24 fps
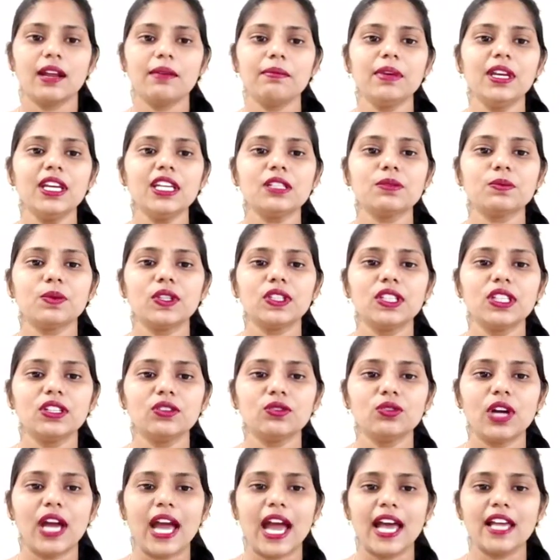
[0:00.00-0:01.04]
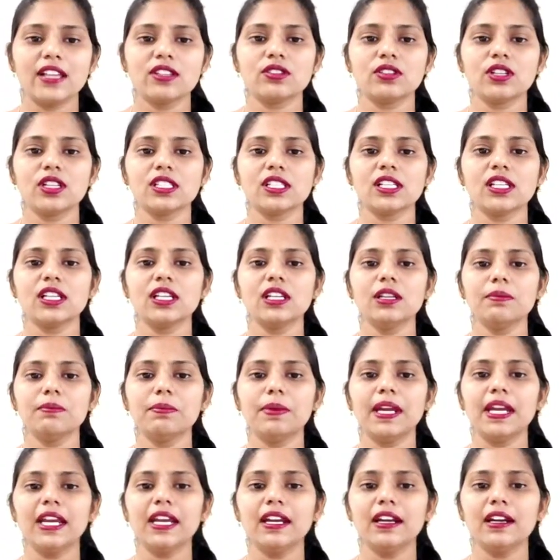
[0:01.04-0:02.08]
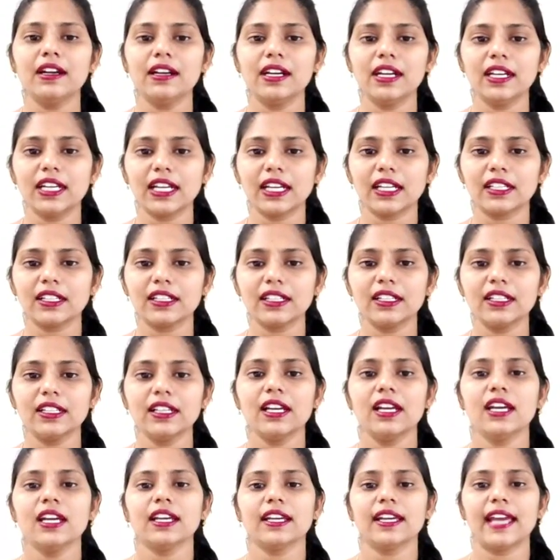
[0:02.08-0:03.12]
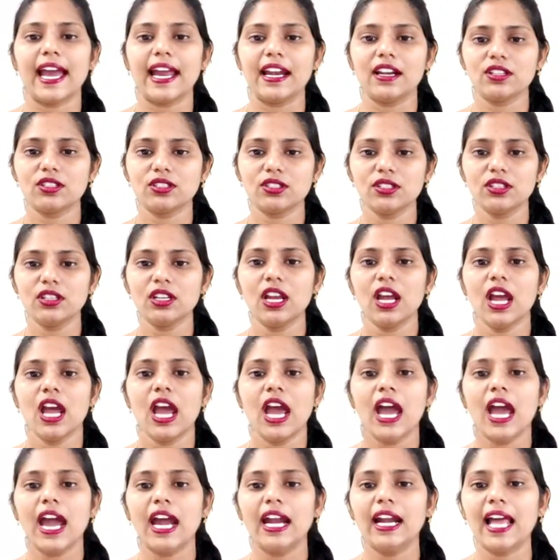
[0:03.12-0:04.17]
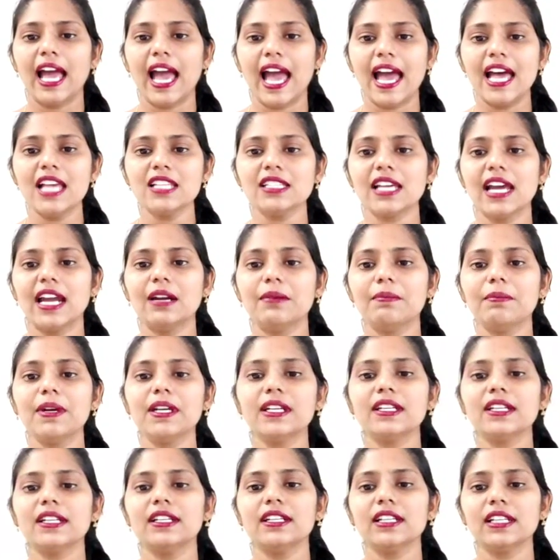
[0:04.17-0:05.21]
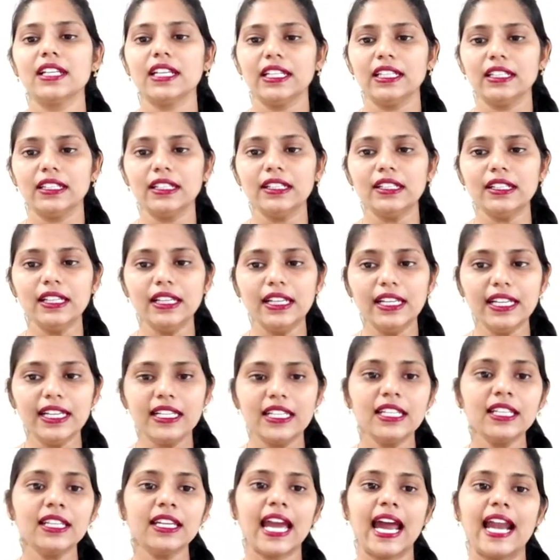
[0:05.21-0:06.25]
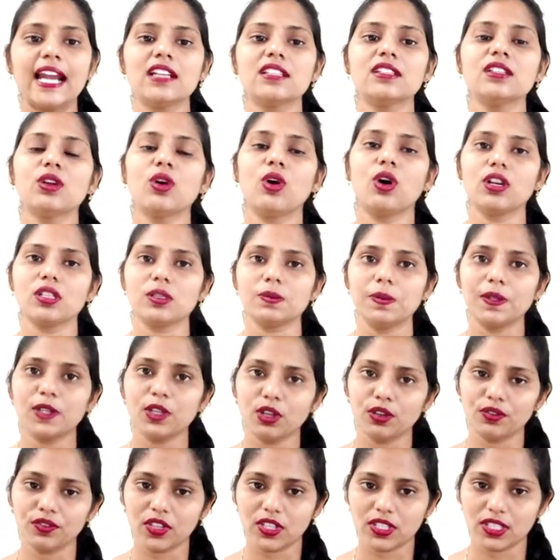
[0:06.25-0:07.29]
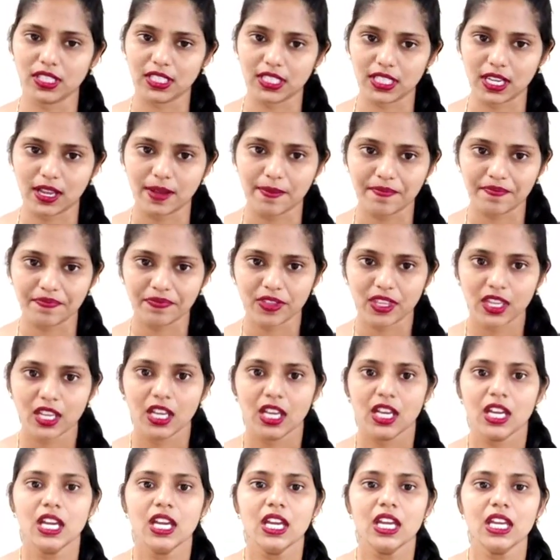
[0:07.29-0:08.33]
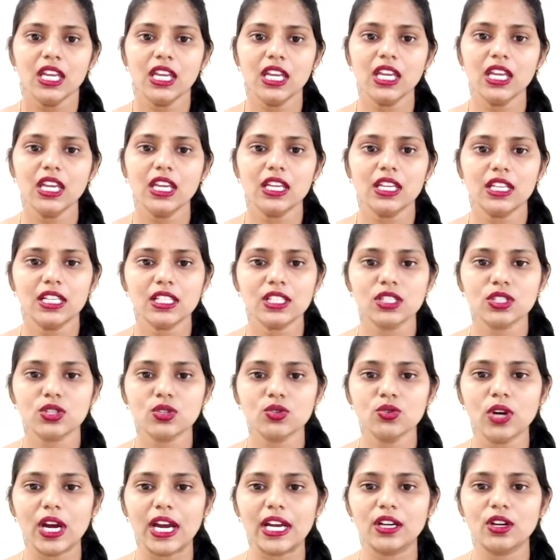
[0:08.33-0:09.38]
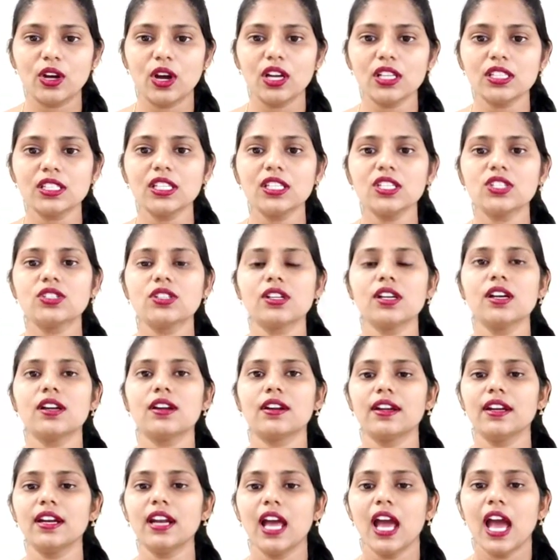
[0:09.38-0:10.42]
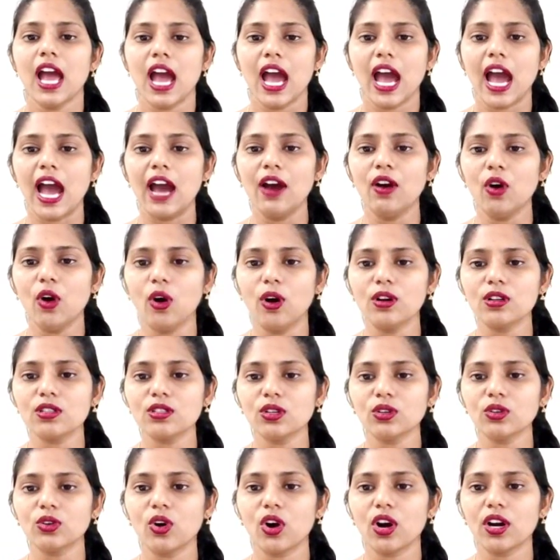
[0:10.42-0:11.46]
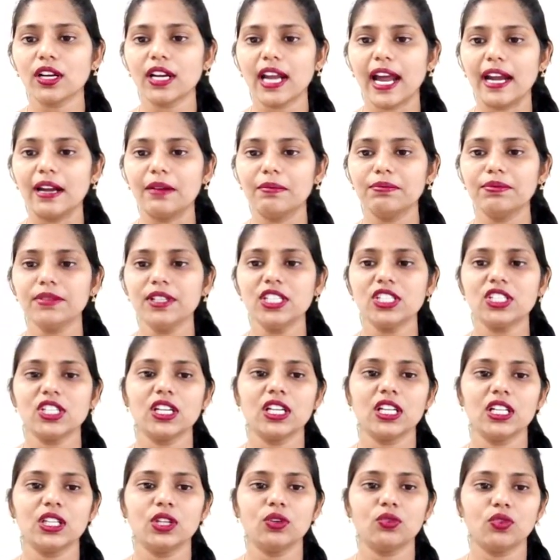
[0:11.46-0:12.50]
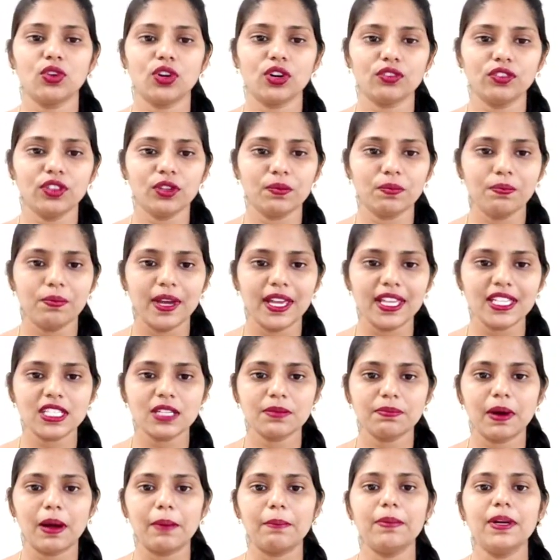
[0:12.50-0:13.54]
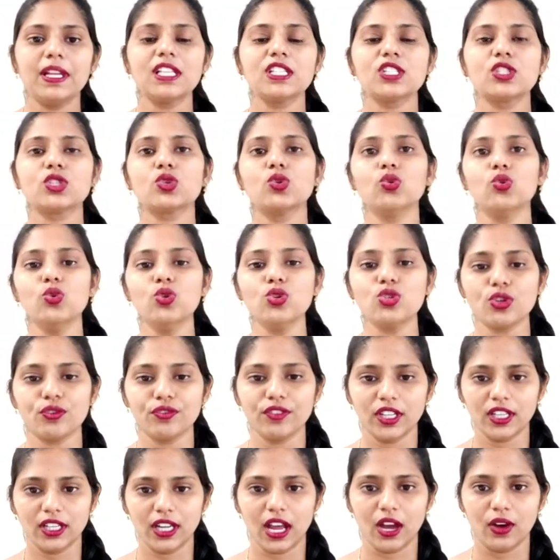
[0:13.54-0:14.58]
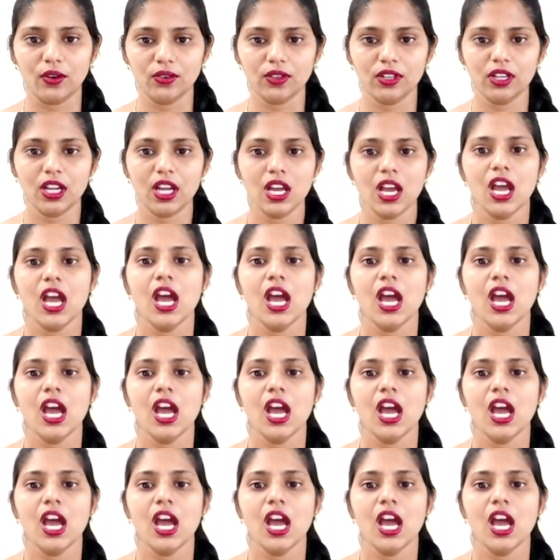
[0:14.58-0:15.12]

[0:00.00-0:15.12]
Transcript: ramesh mother has recently been detected cancer and has admitted in the leading cancer hospital of the city. He, his two adolescent children have also got admission in the one of the best public schools of the town.